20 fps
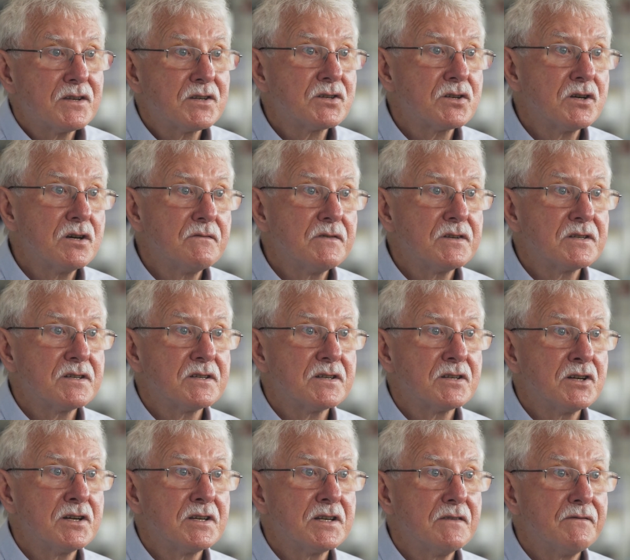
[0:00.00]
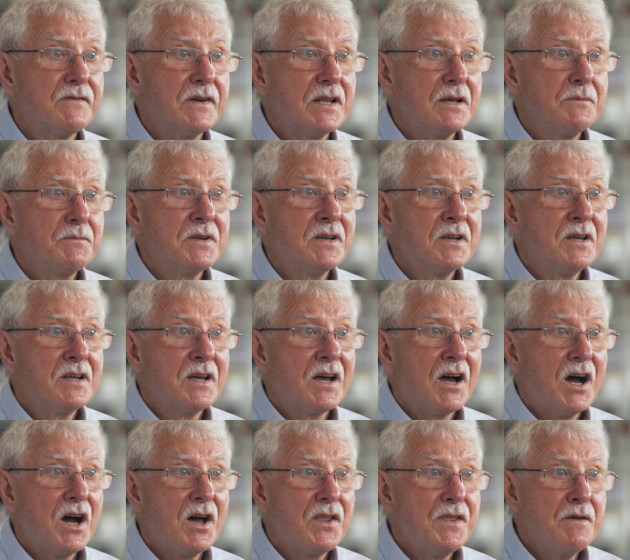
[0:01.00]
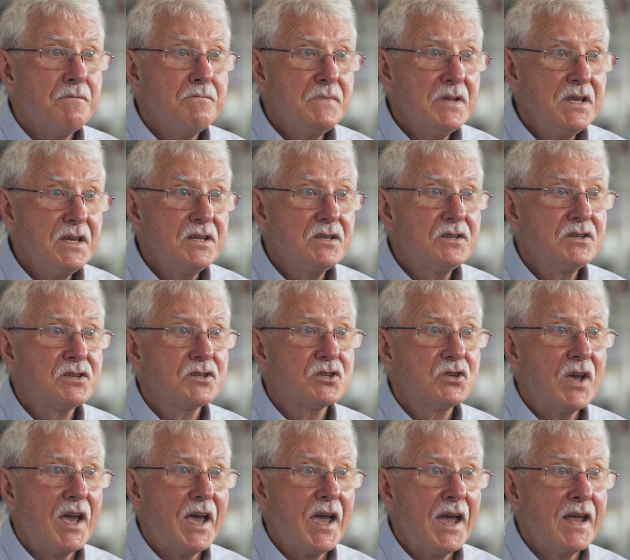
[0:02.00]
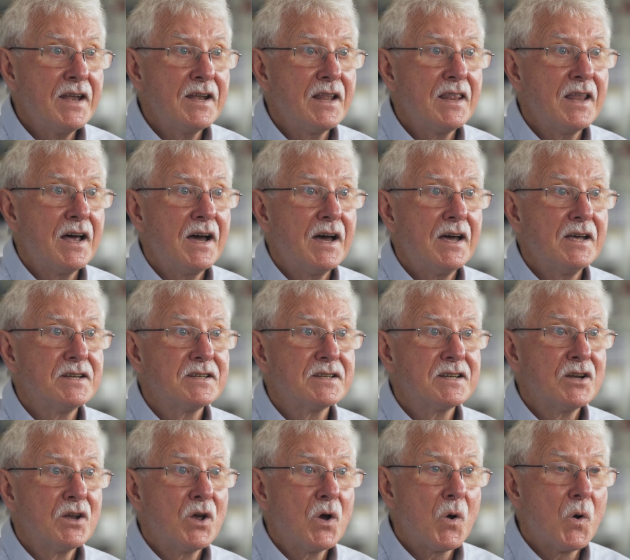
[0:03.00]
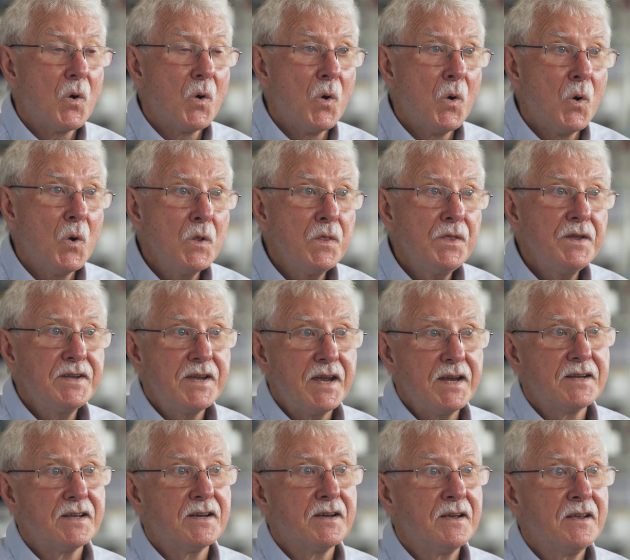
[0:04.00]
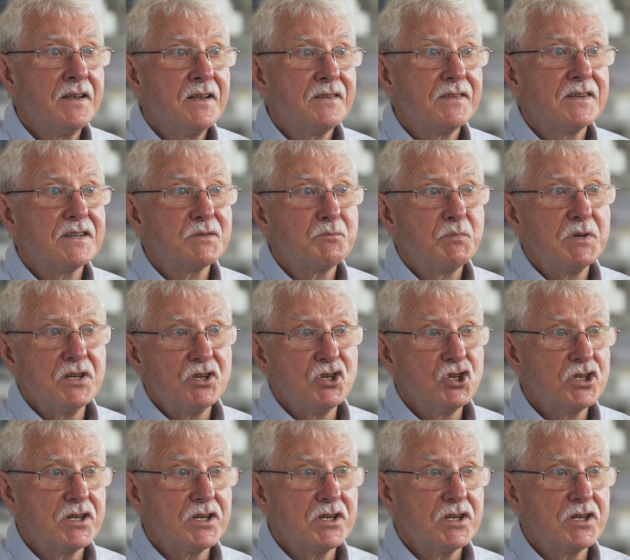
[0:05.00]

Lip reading: the services that are developed are the means to analyze all the data that's being